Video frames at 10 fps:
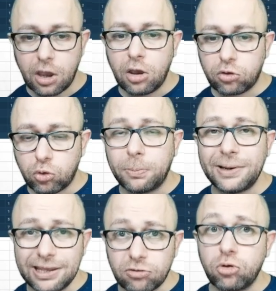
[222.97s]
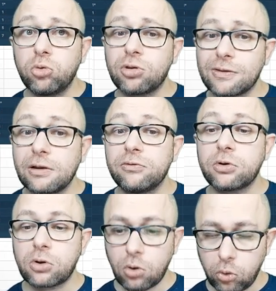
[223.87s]
So please note the silver
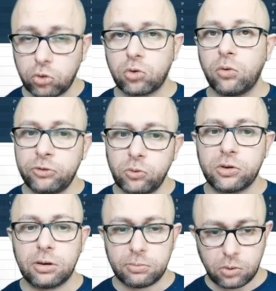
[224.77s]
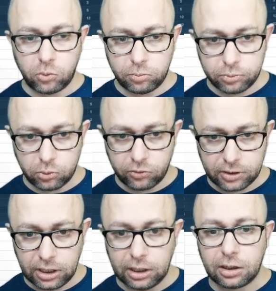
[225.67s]
cost of using bruise
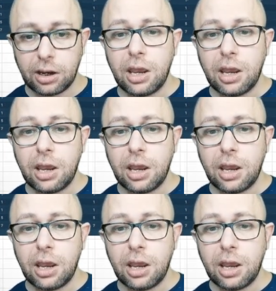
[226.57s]
here.